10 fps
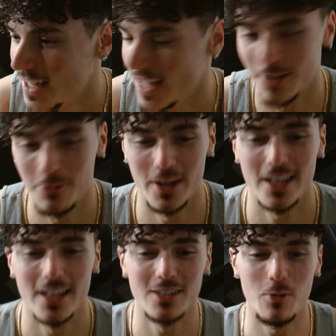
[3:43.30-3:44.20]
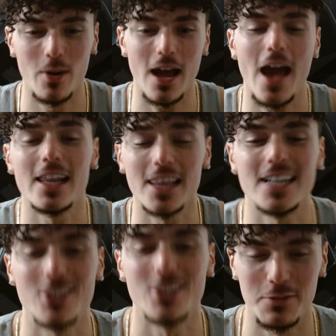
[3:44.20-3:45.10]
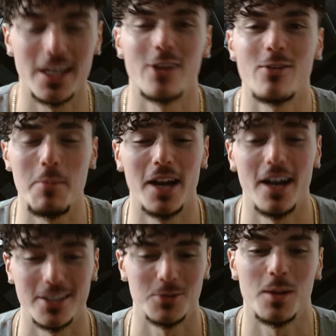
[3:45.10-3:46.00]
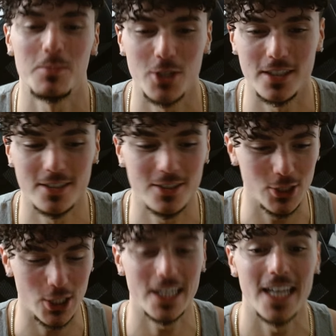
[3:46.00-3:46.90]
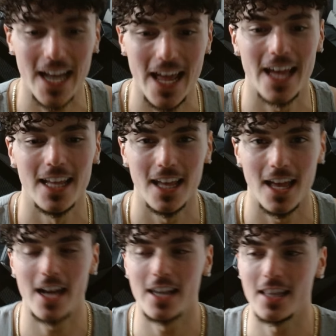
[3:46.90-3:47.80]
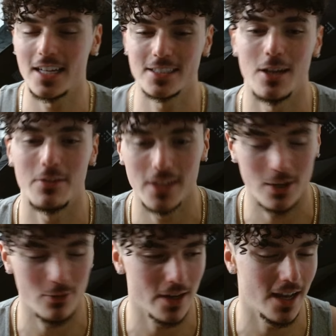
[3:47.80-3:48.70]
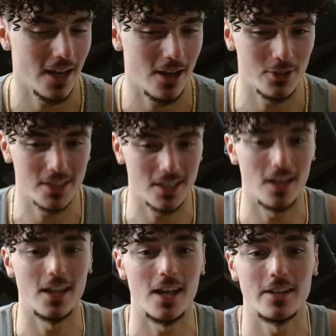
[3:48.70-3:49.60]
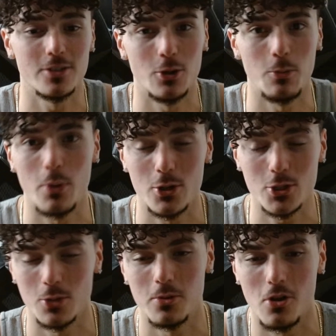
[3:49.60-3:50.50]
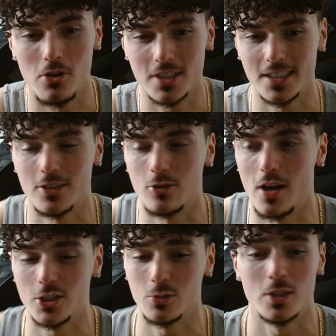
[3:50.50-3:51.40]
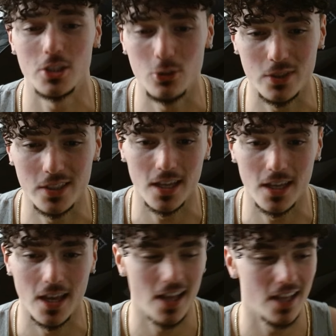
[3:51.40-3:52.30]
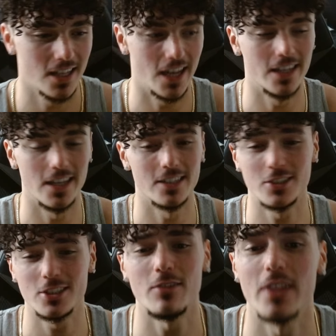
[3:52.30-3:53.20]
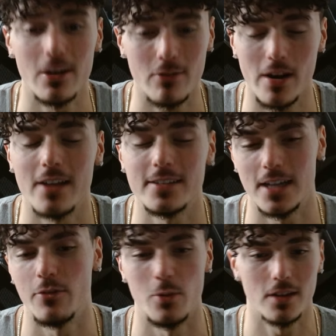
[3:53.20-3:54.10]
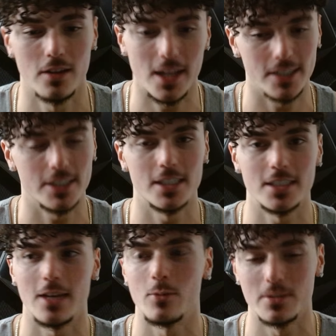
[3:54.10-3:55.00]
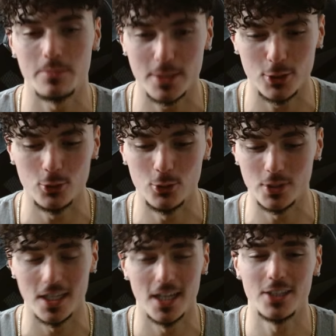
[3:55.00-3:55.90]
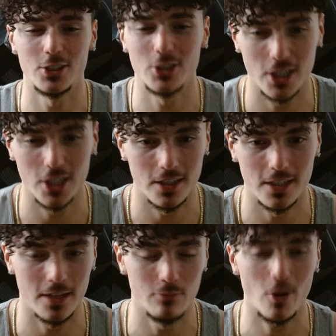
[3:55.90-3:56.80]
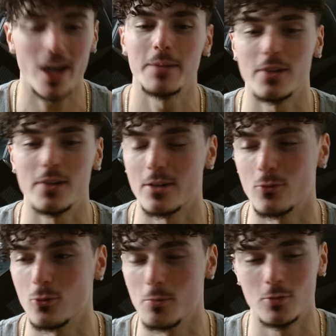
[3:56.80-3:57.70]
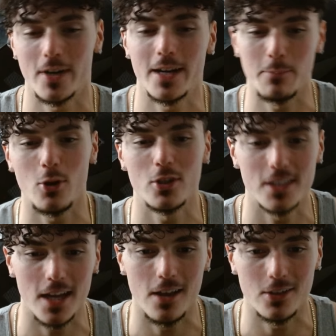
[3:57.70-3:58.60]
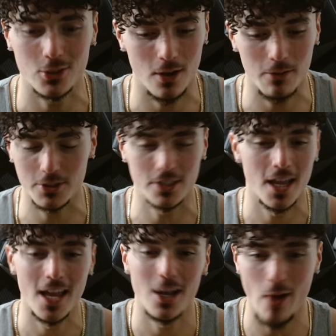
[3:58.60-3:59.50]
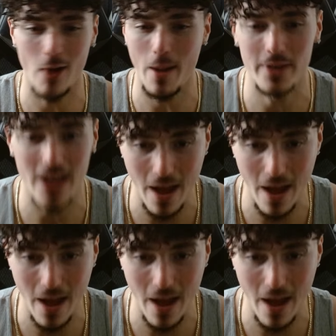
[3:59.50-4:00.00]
anyway, the way I had a lot of stuff laying around my house is what I'm trying to trying to get at. I had a lot of stuff laying around the house, a lot of, you know, personal belongings, that, you know, I just wasn't using. And yeah, just stuff laying around the house everywhere. A lot of shit that wasn't being used, just chilling in random fucking rooms, random parts of the house. So I was just grabbing